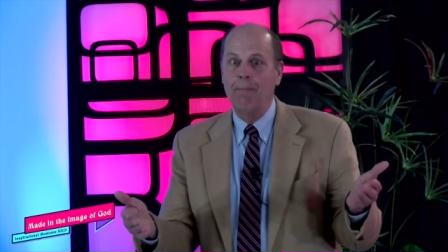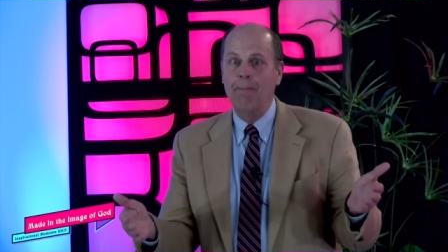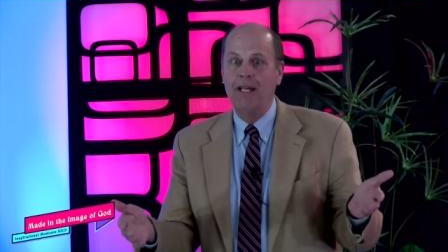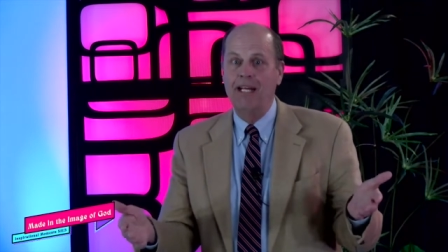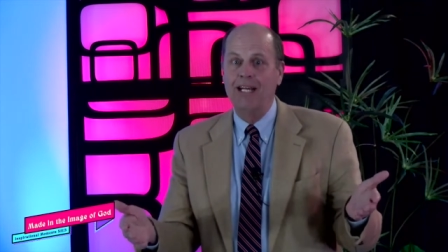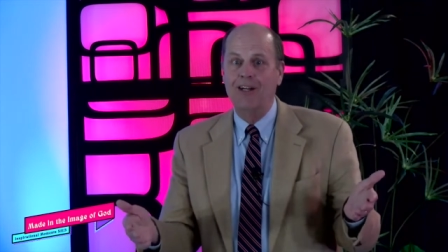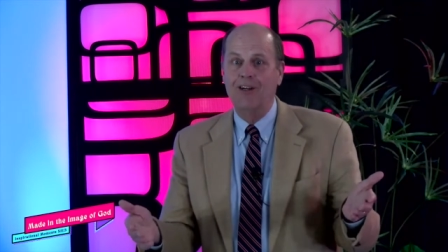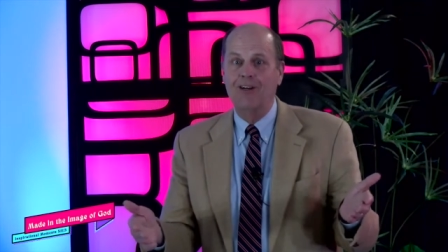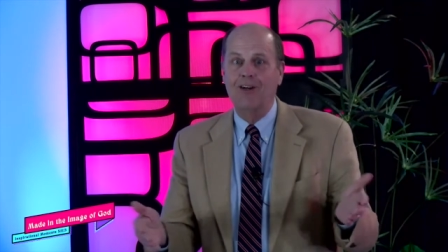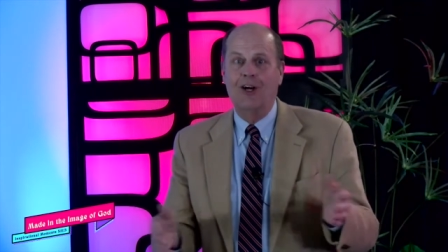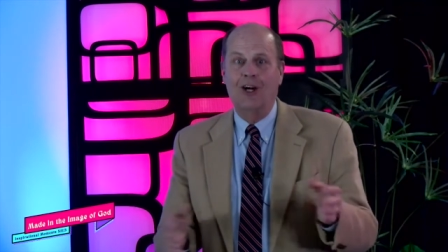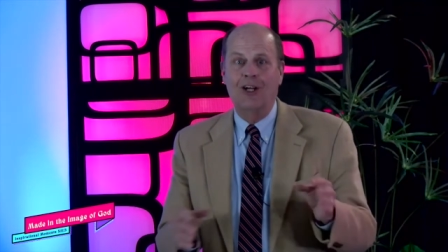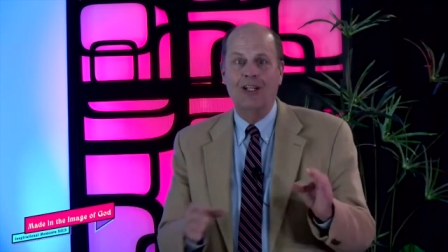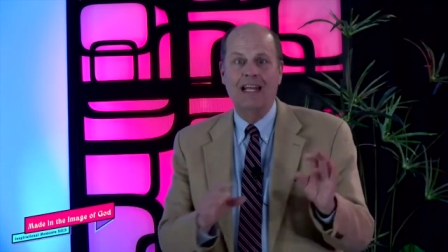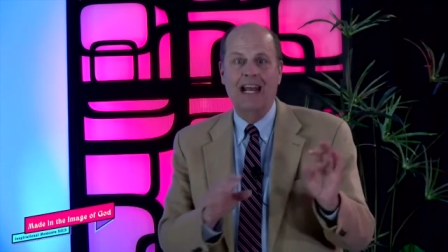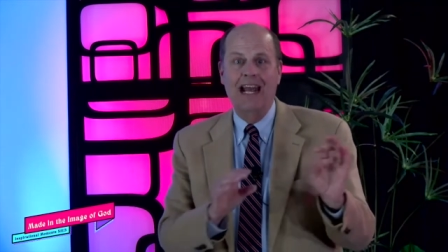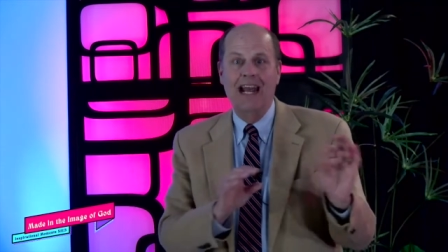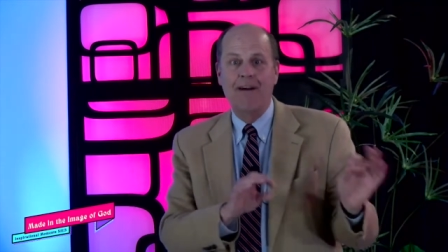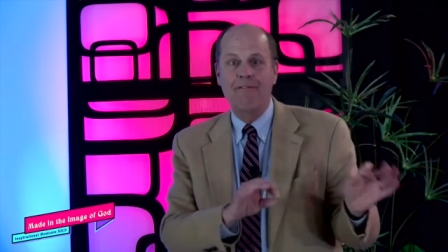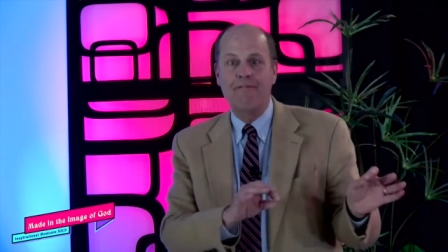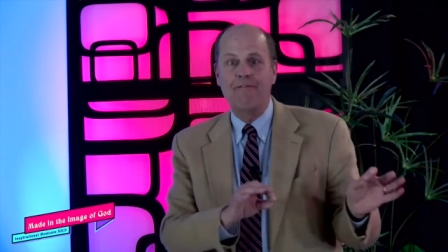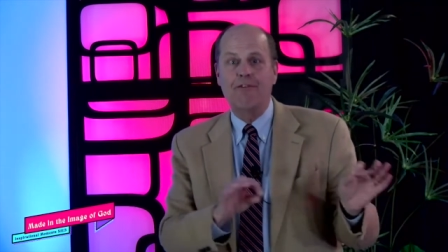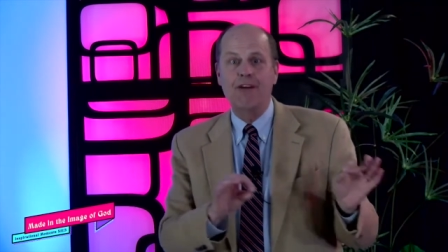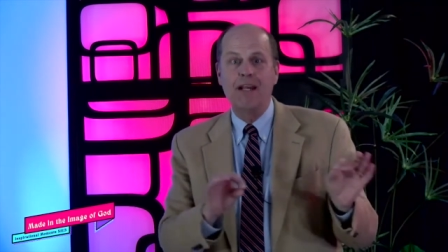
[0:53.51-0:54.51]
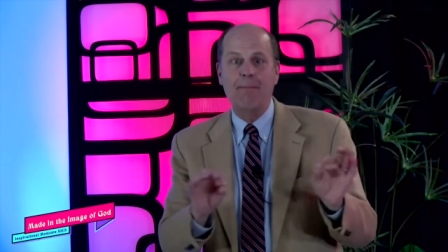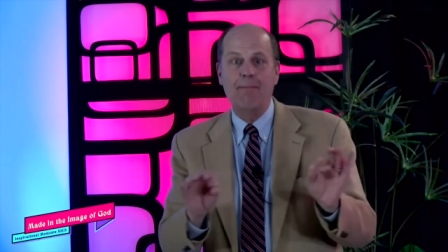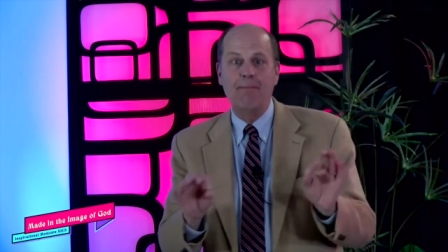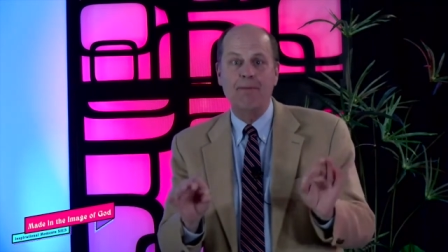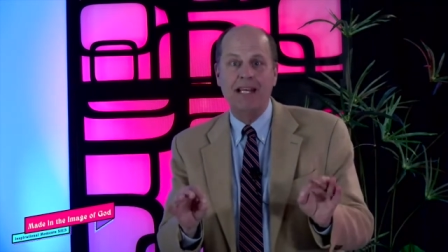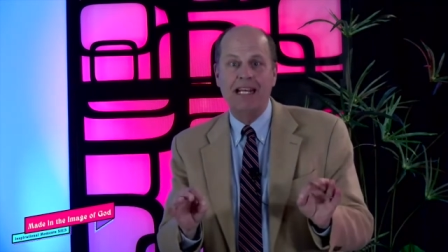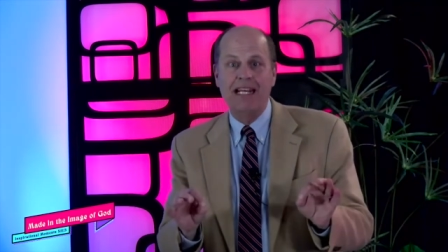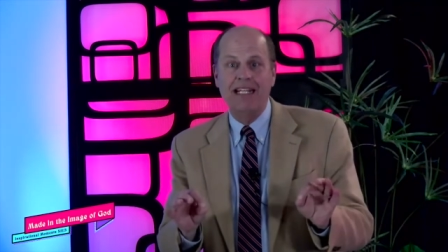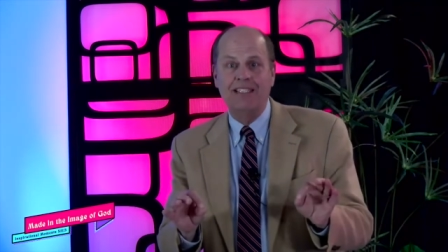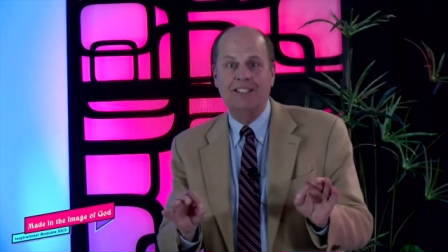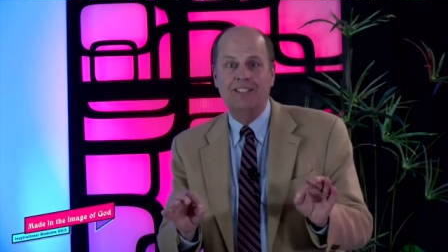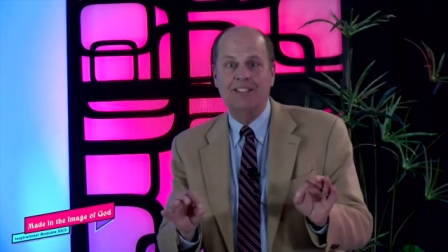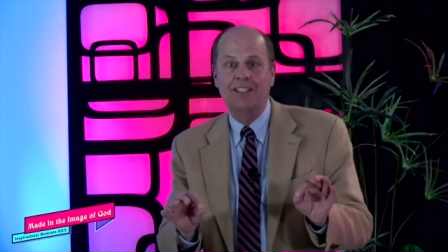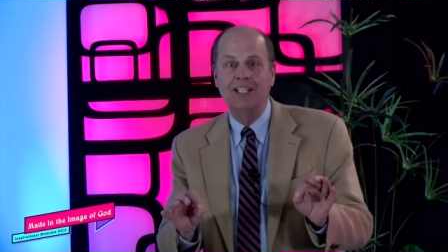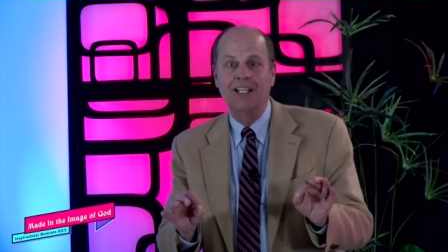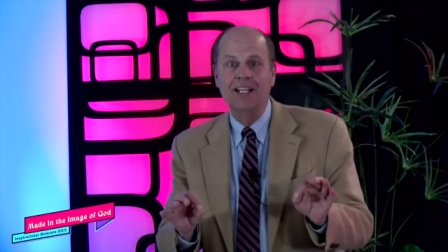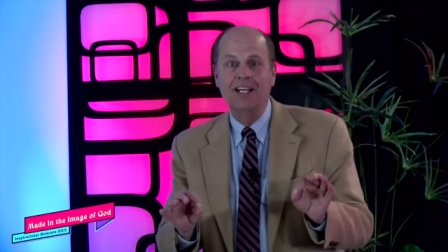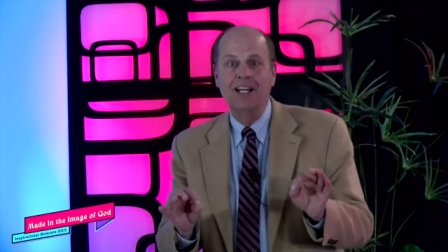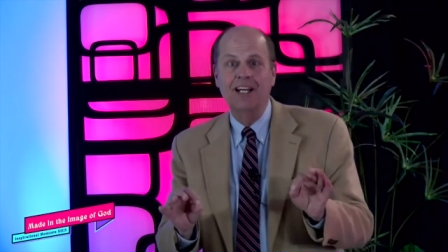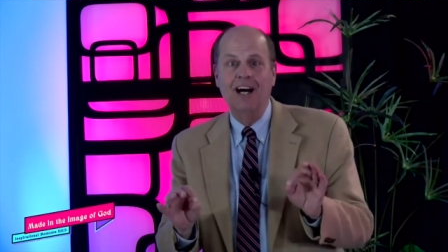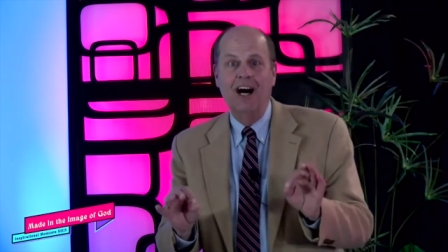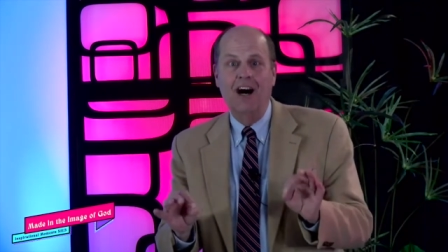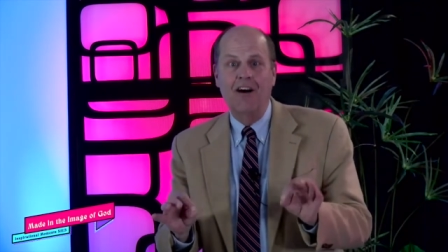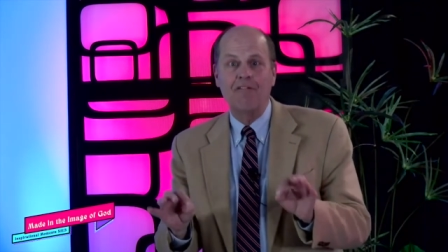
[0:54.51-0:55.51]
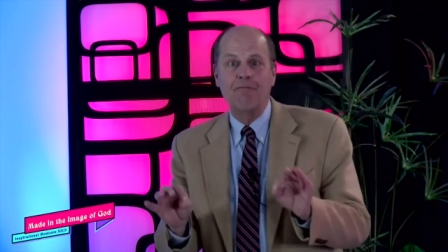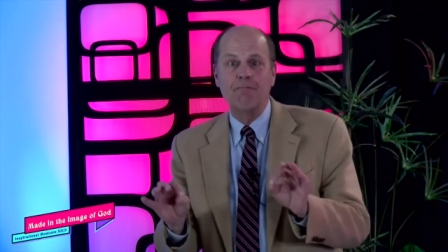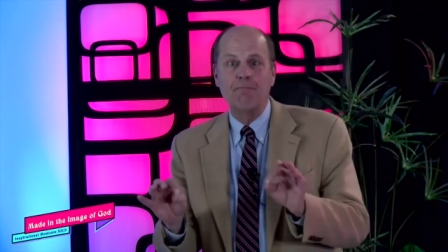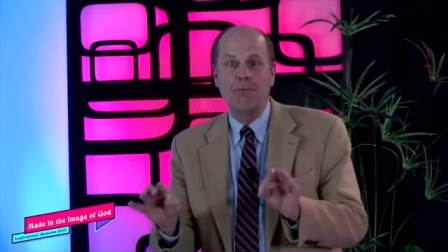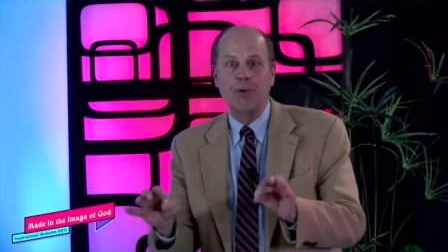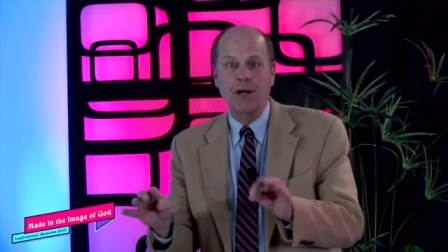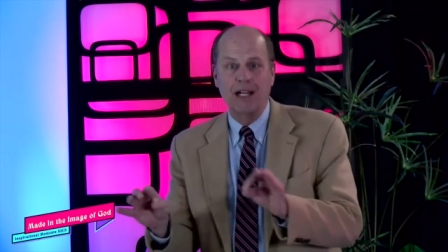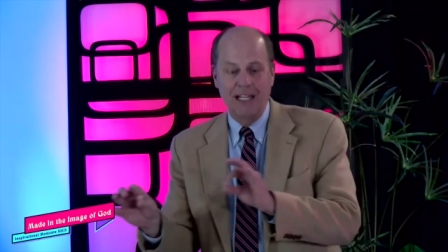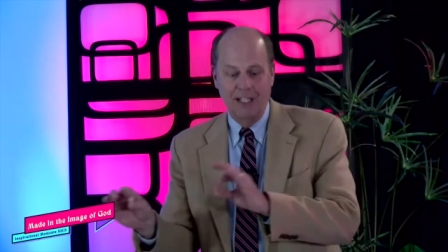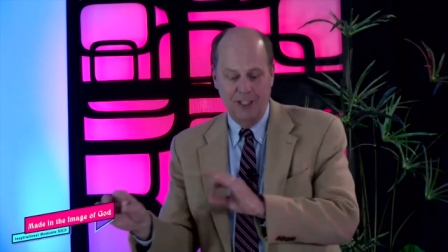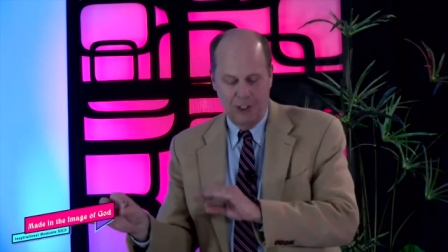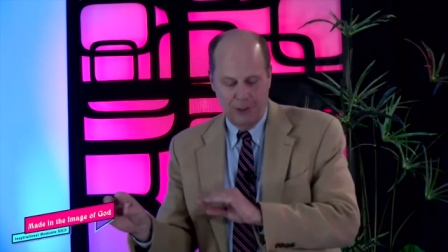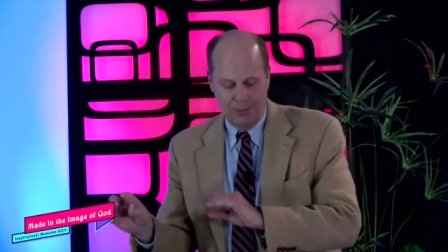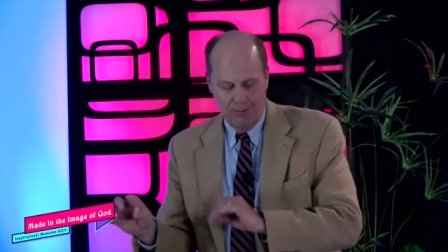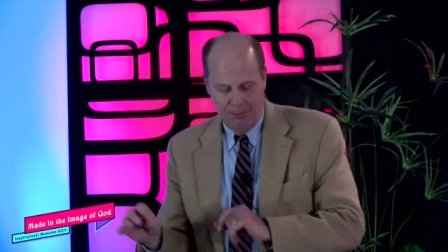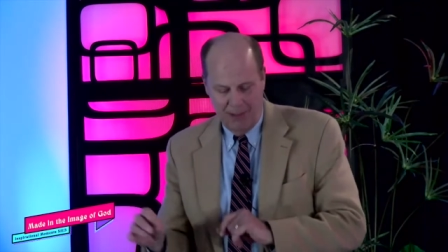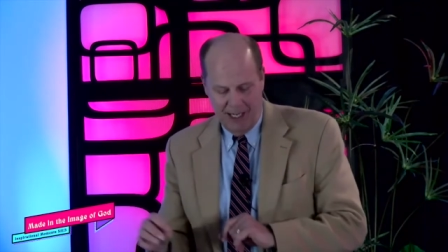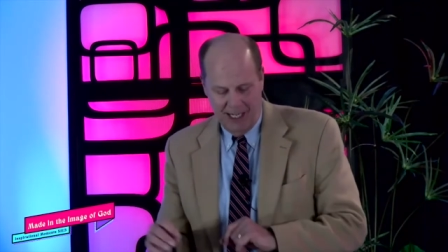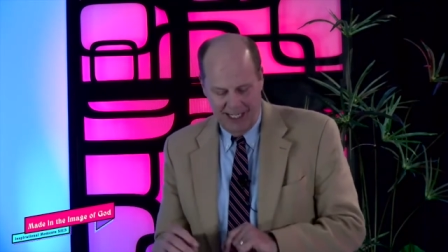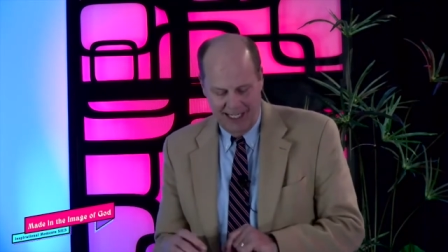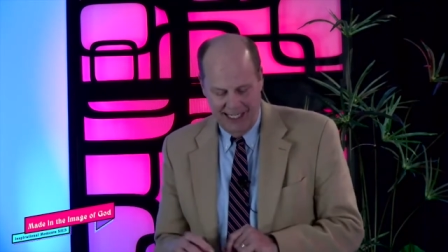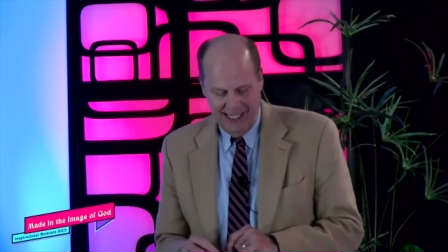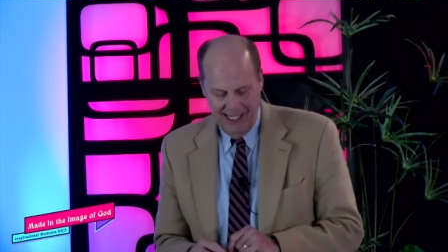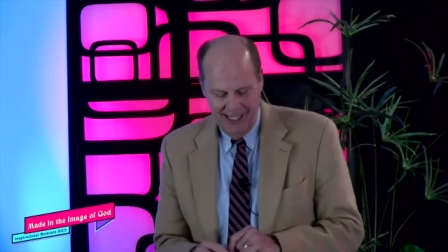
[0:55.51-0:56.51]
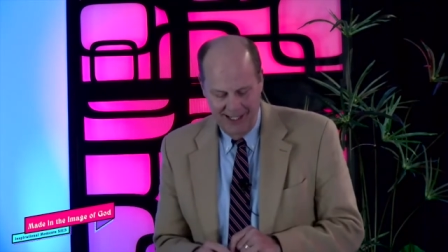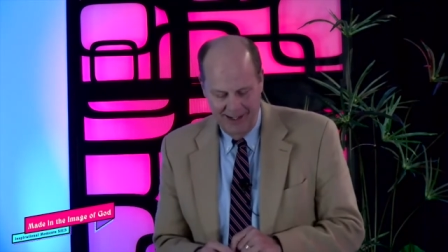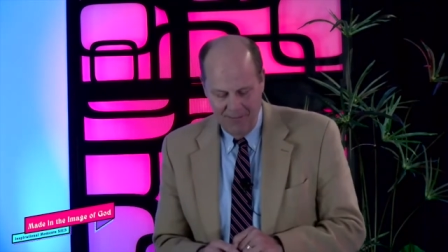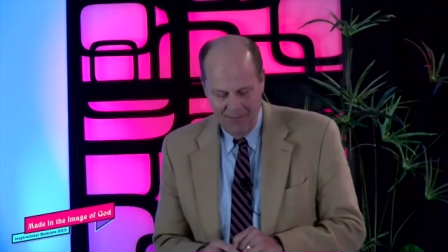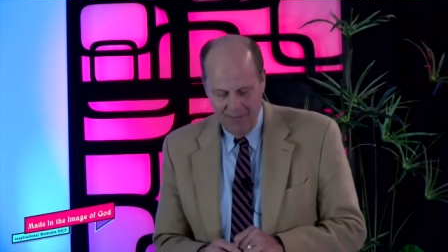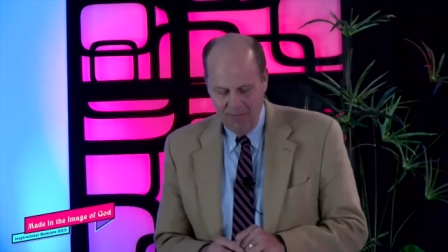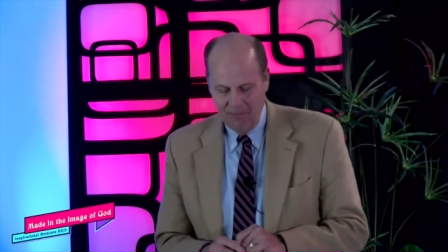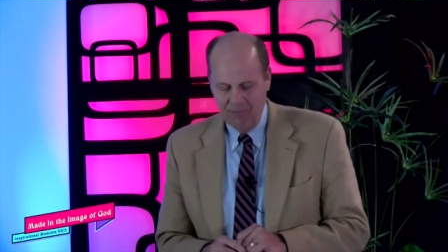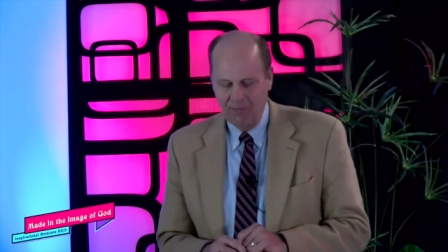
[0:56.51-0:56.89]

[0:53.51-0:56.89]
appear on every piece of British money?